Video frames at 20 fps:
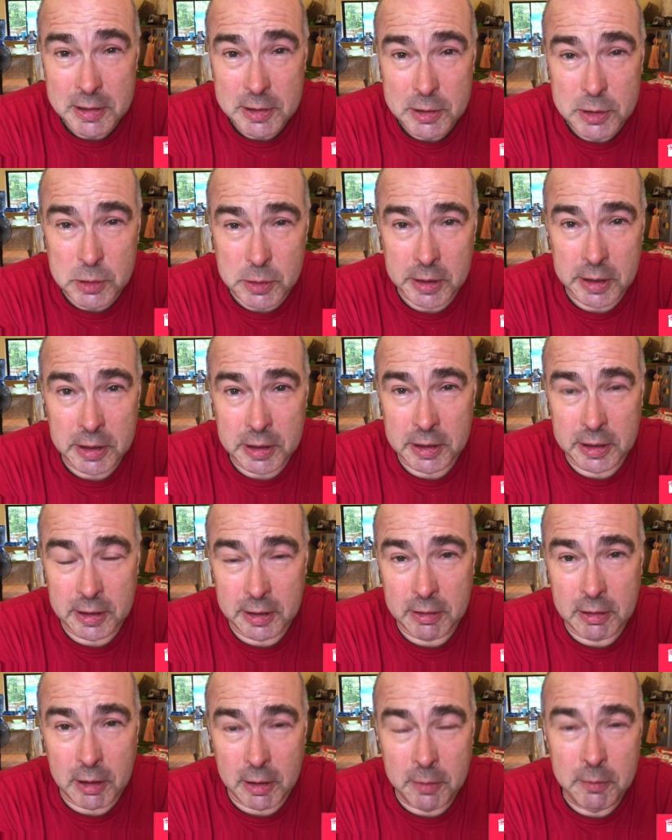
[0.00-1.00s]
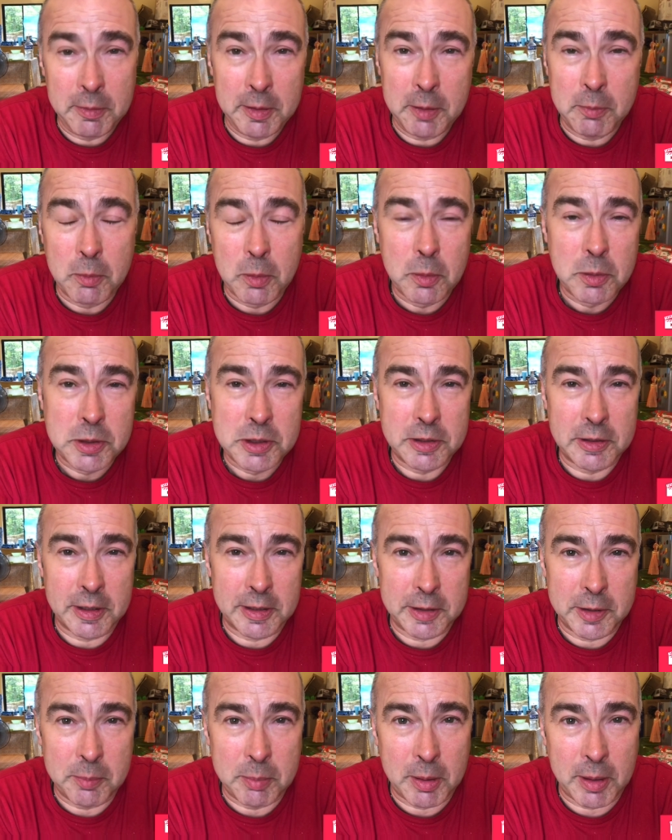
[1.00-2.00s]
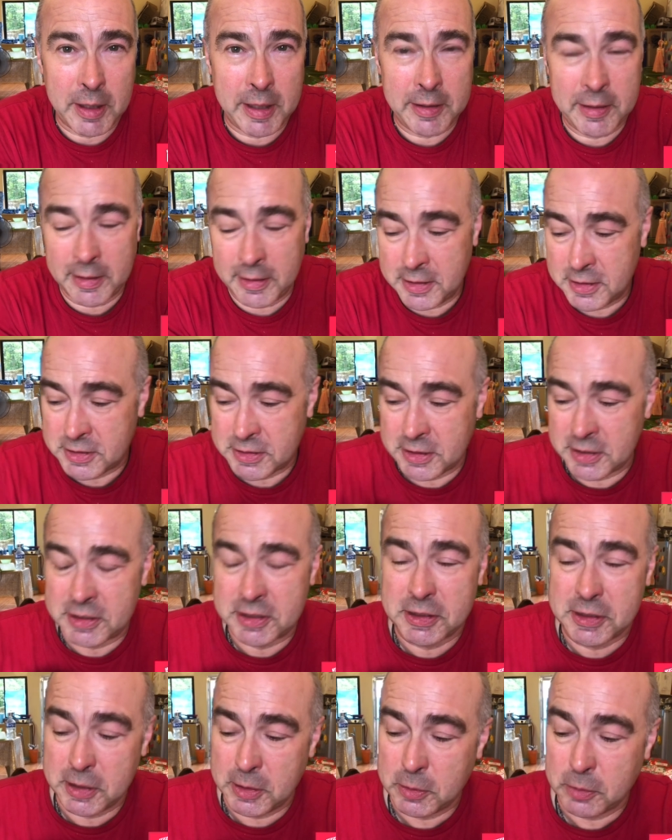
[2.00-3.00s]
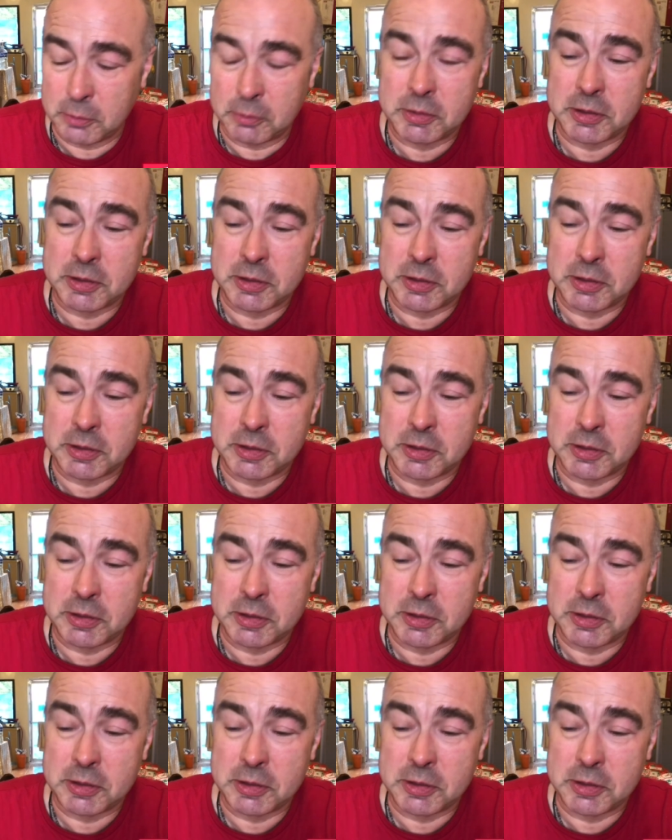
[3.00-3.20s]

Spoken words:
drinking only water that you buy that is distilled.